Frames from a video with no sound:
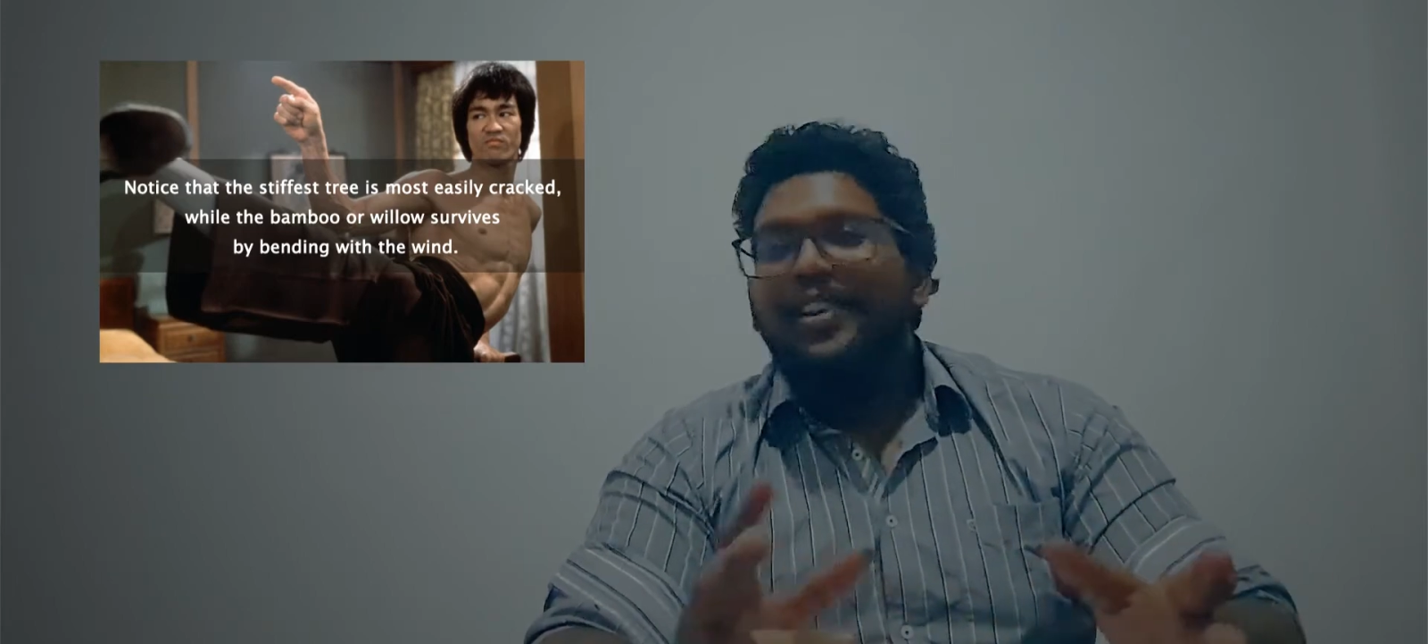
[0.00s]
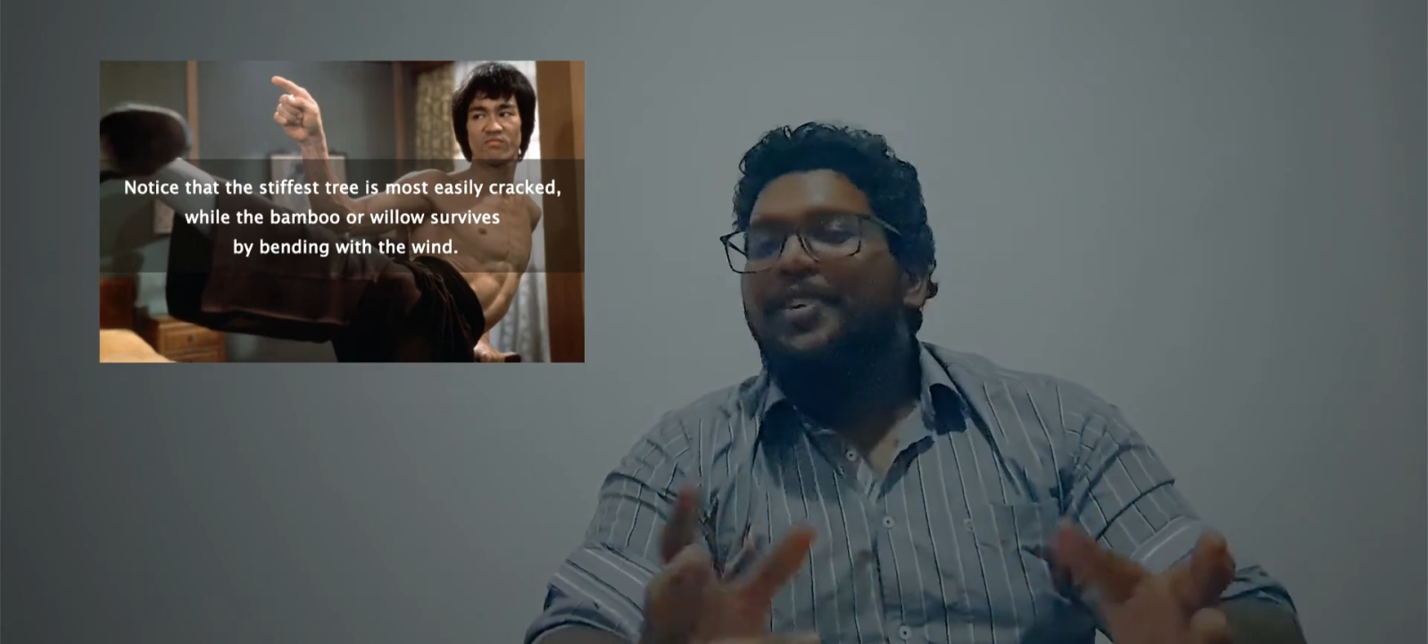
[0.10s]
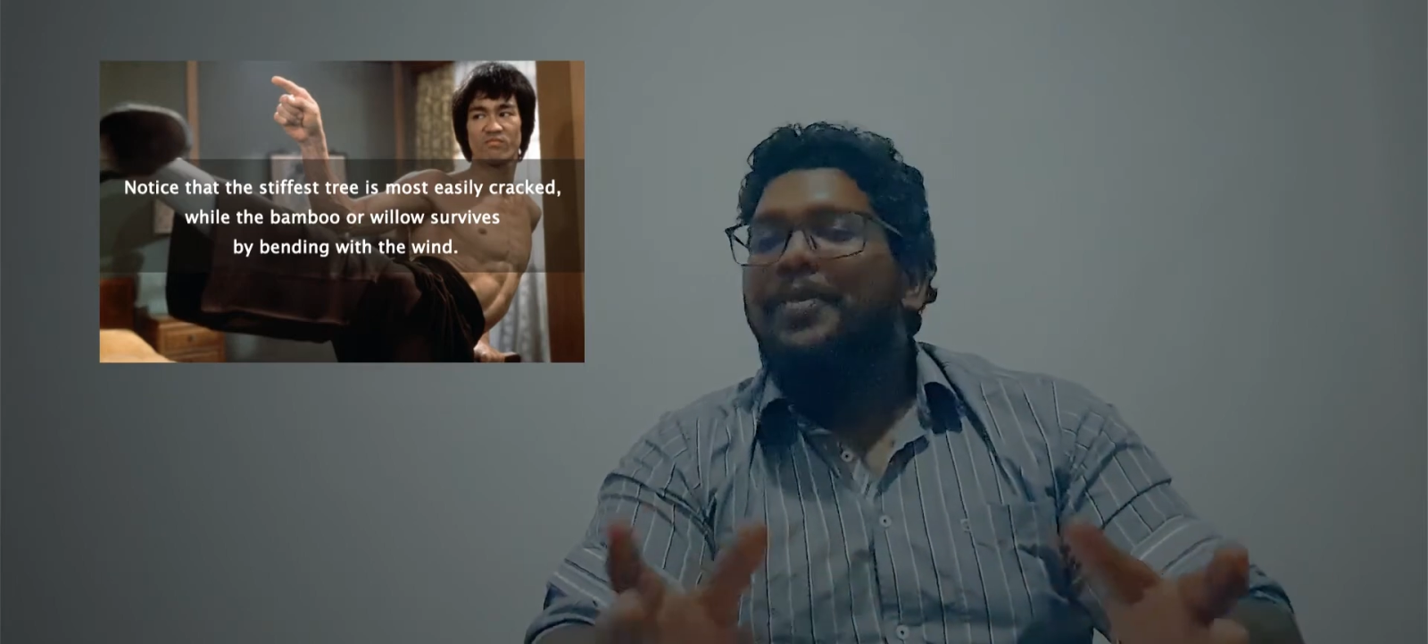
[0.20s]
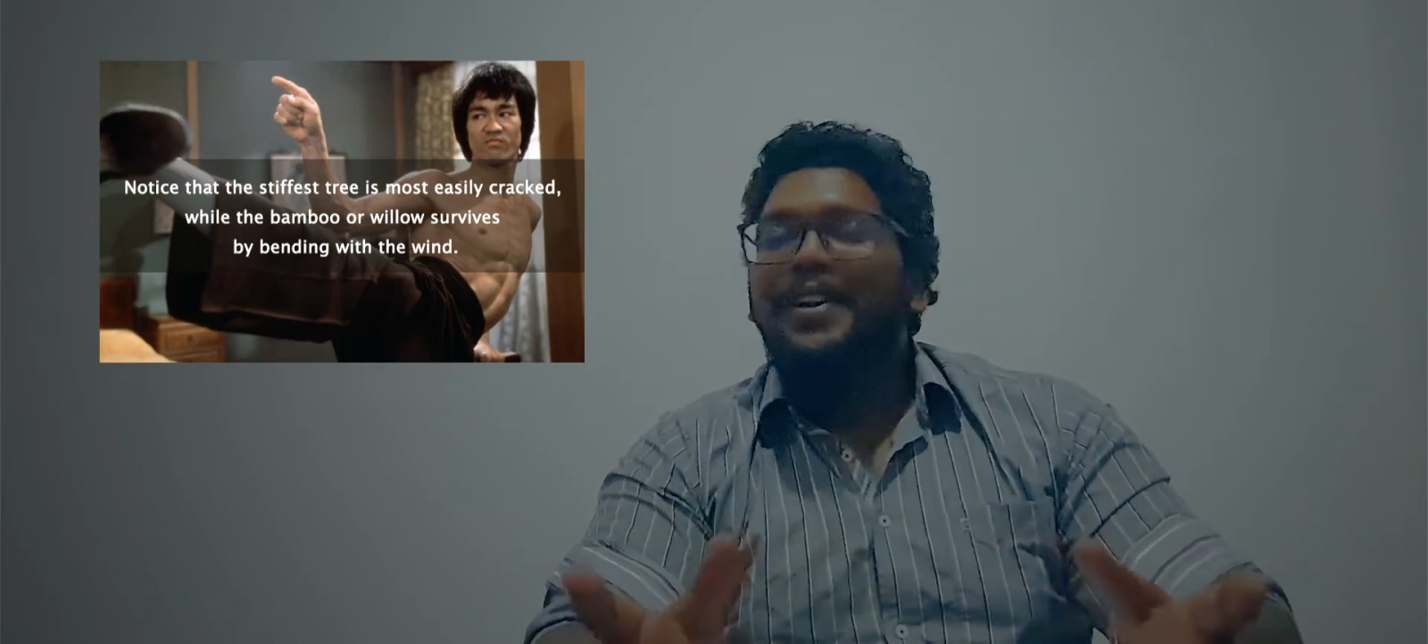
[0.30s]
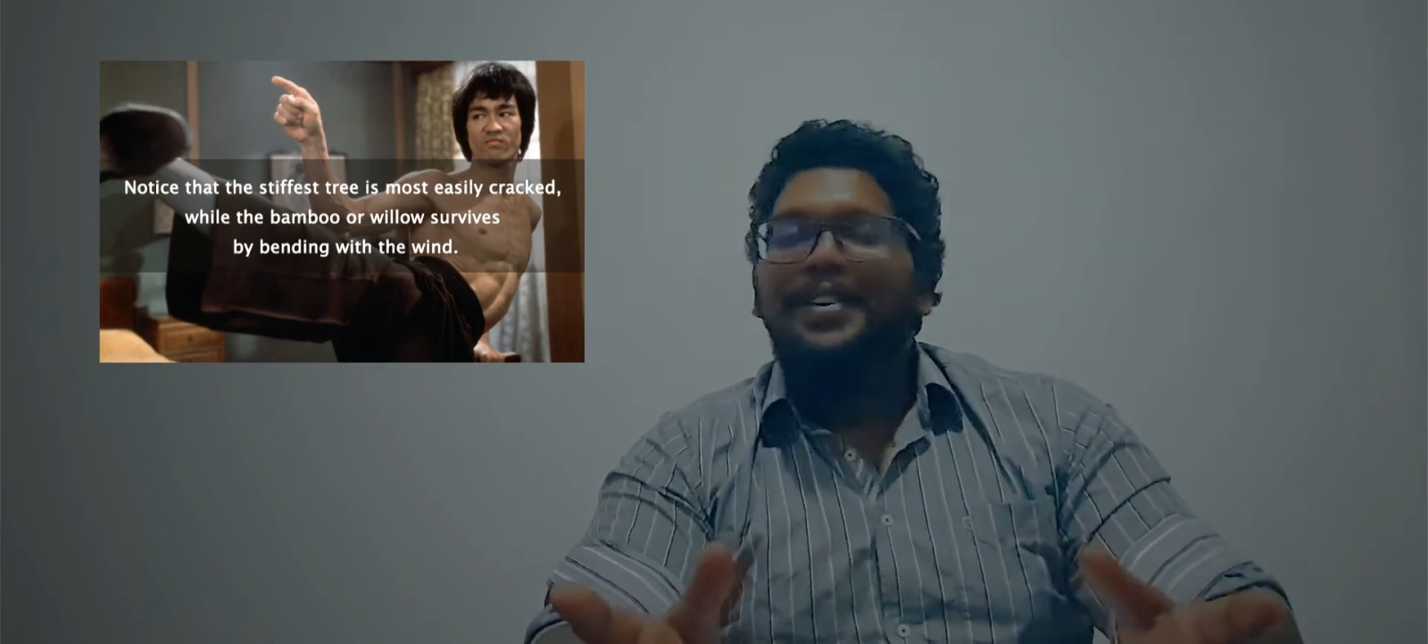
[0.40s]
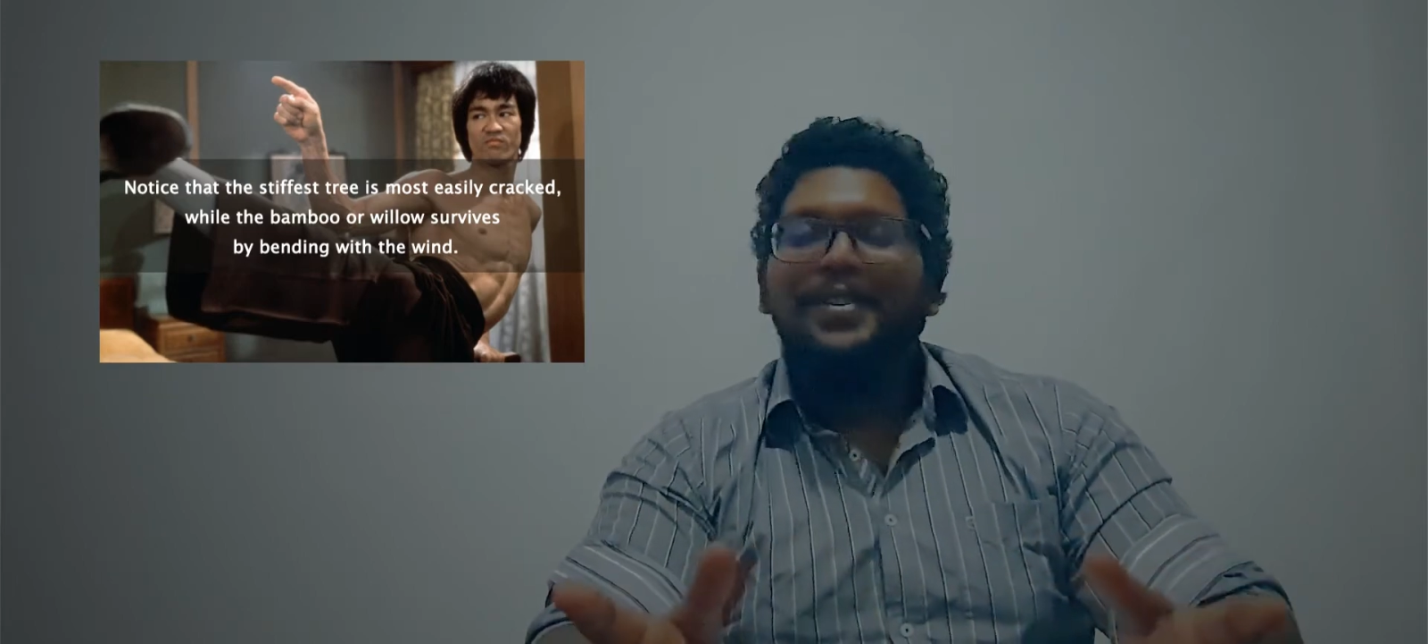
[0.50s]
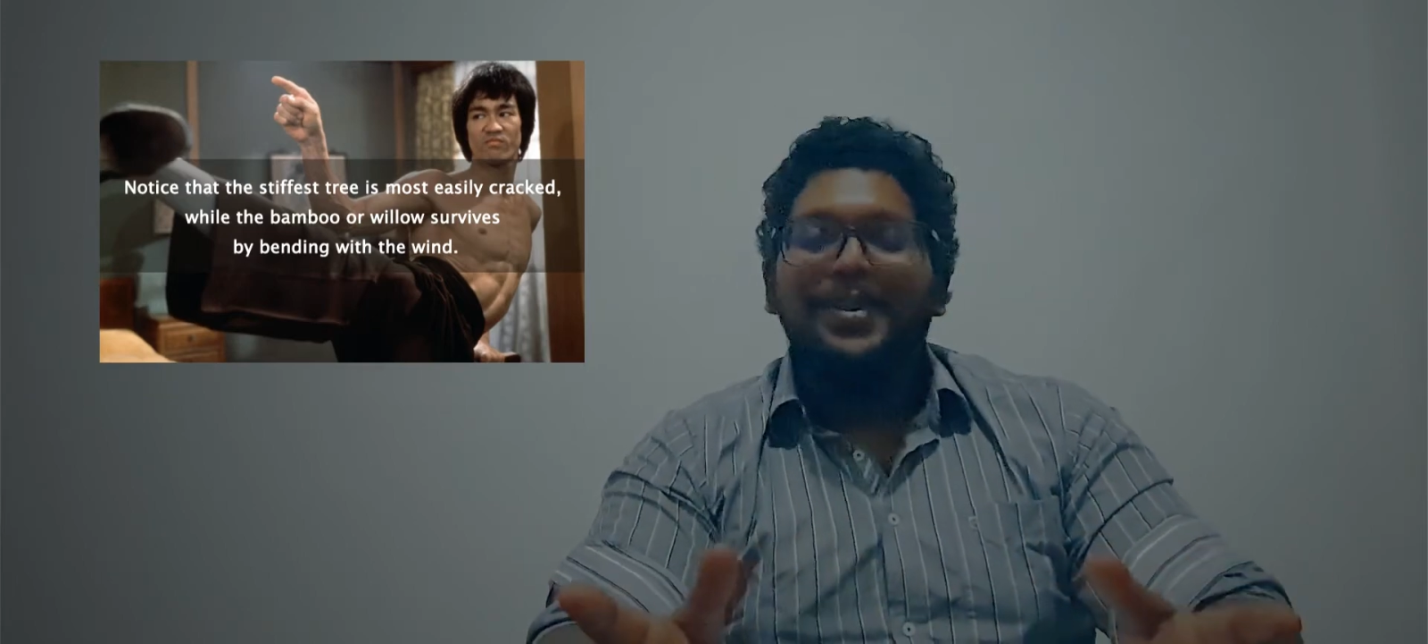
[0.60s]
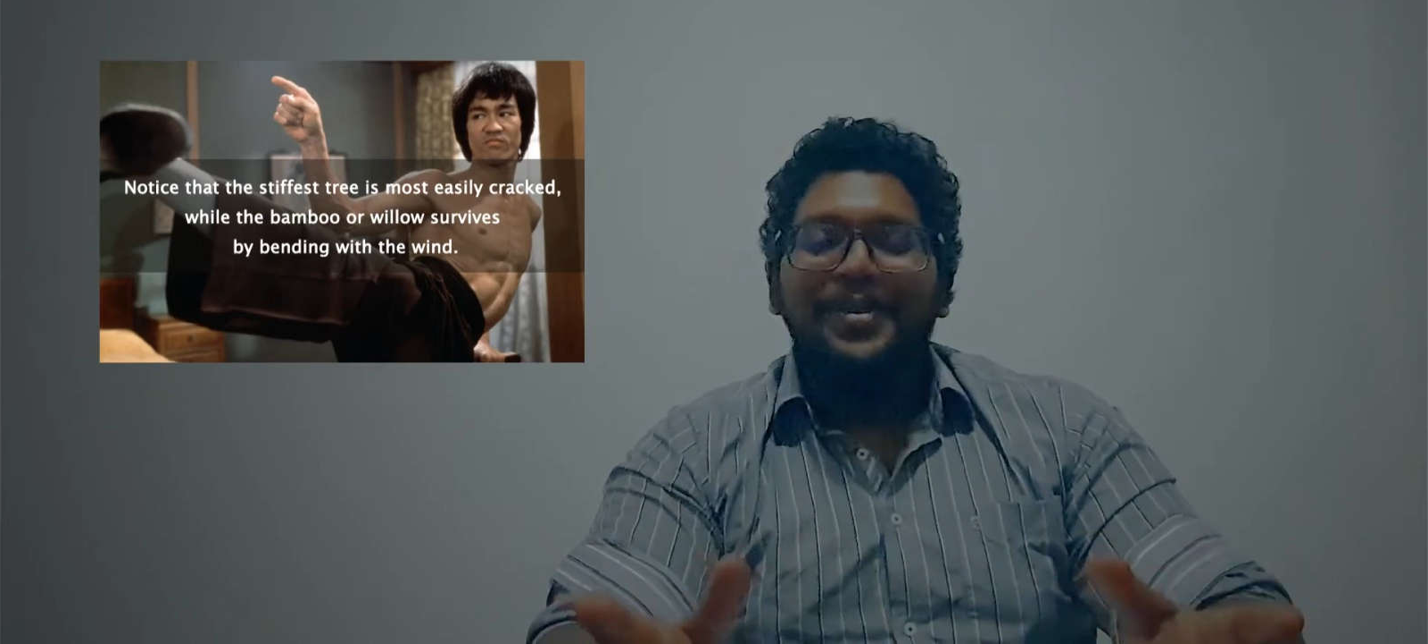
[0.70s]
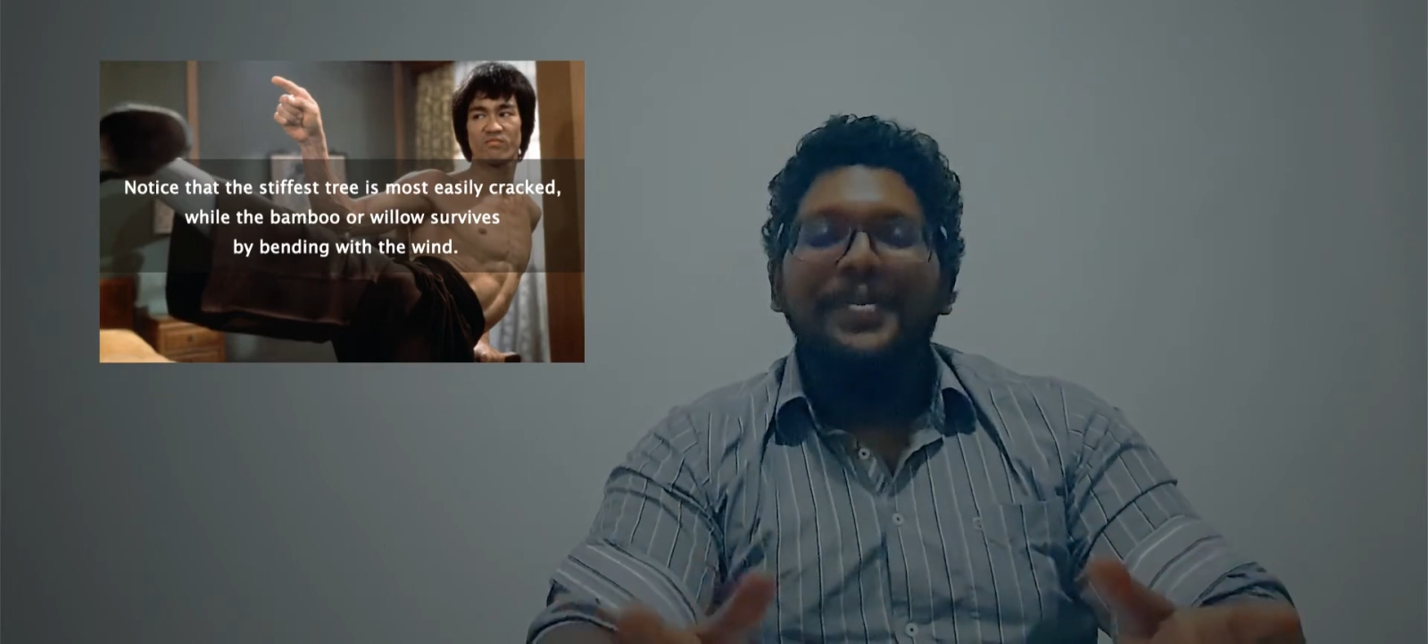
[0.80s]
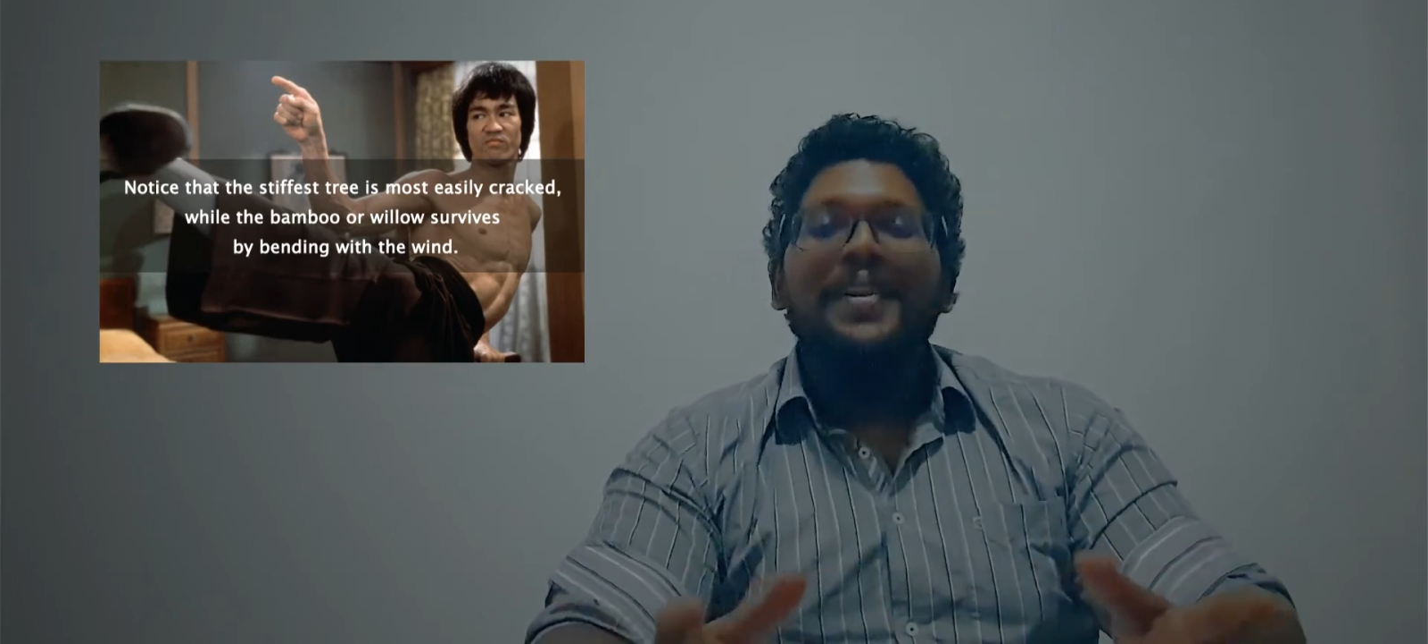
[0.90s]
you want to
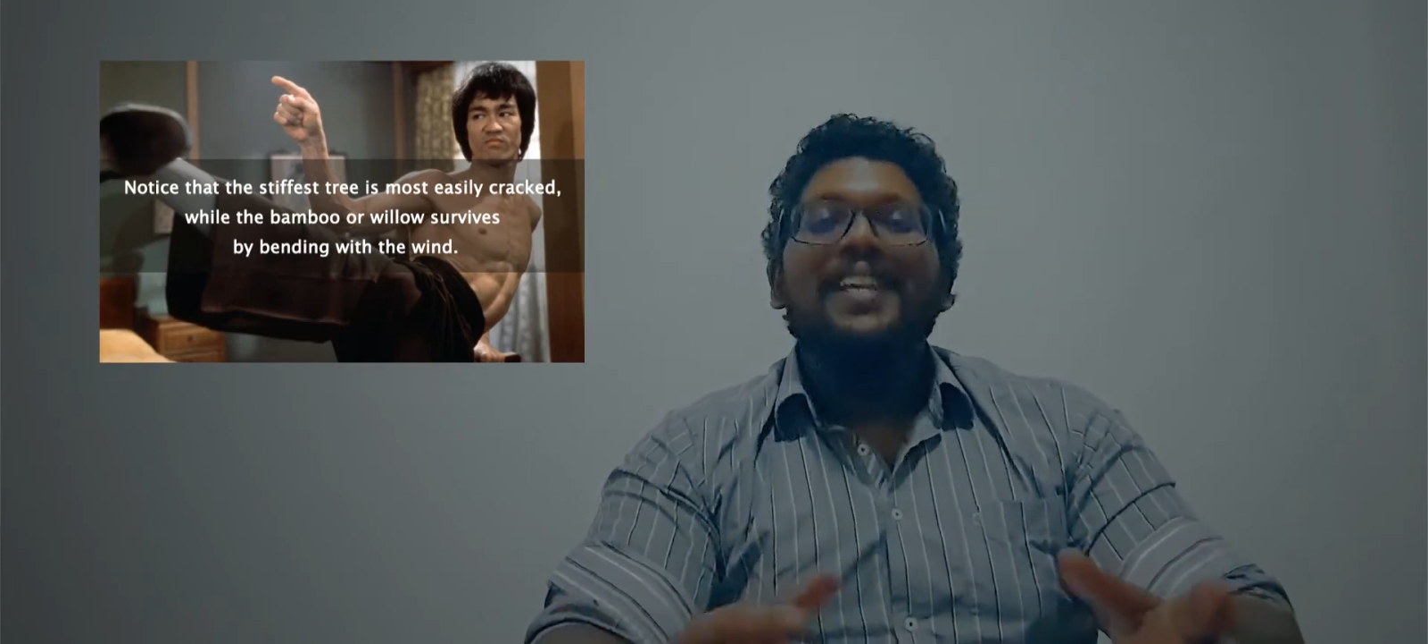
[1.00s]
do,